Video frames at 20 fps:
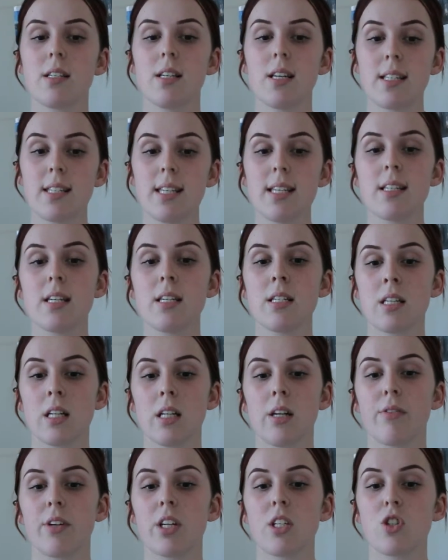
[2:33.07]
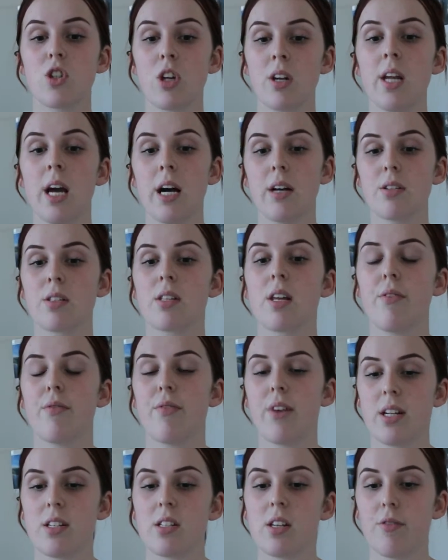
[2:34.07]
assist in delivering John Hull's
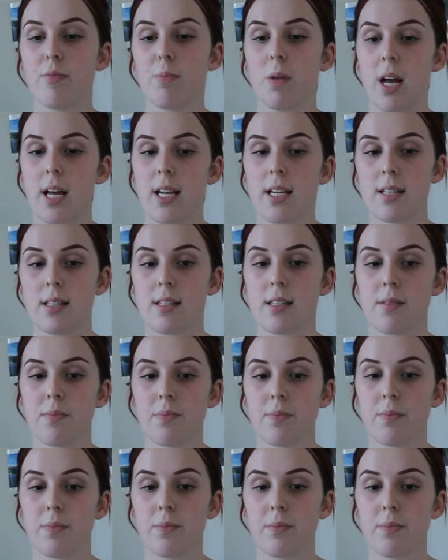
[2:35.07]
events of blindness.